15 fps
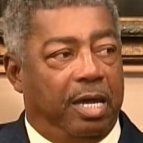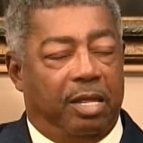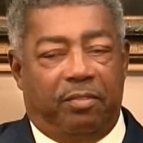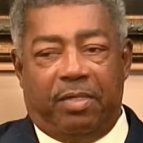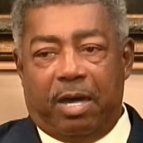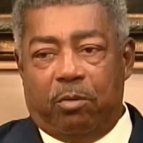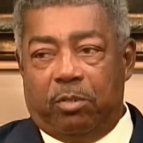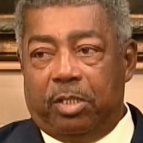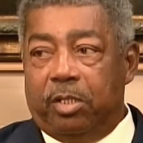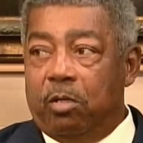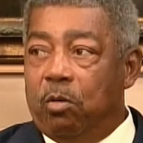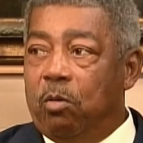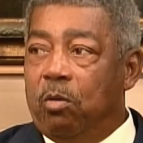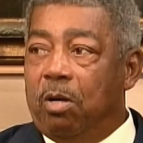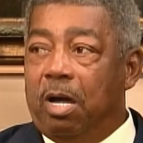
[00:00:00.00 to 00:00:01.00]
There were
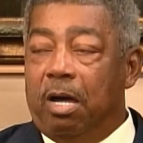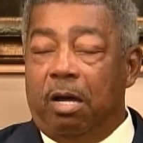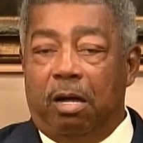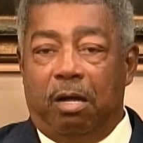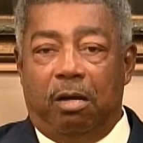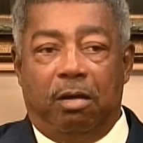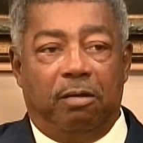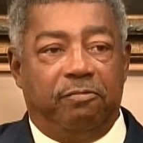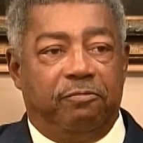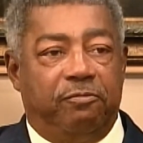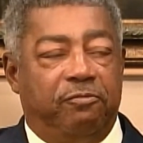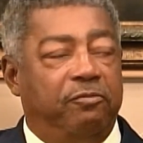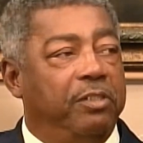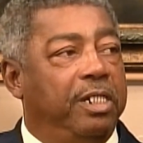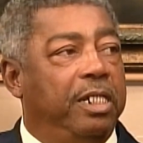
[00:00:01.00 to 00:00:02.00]
no
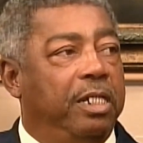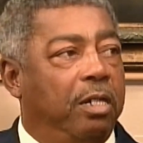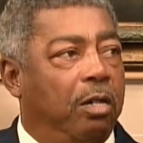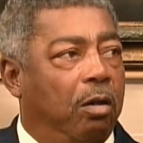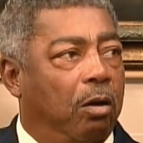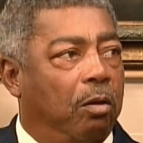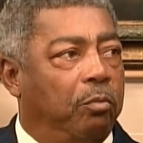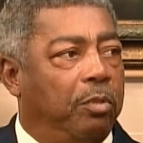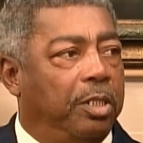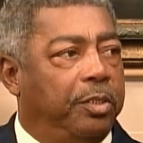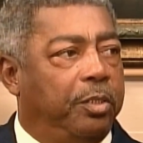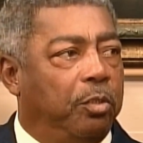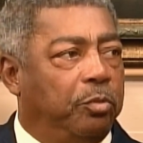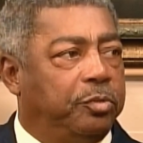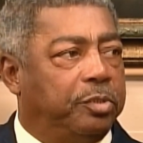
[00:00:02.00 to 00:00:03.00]
free or
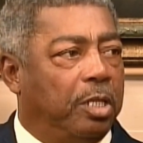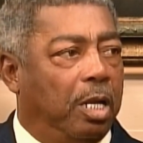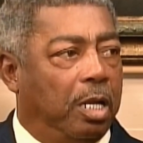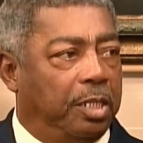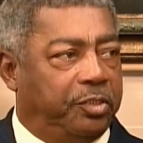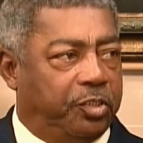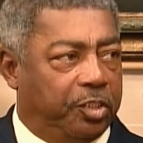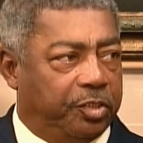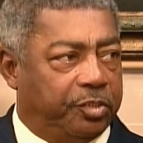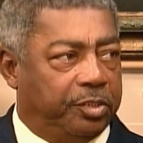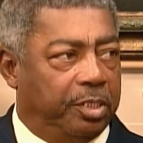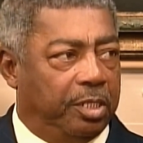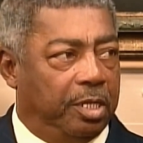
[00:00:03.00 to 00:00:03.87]
reduced lunches,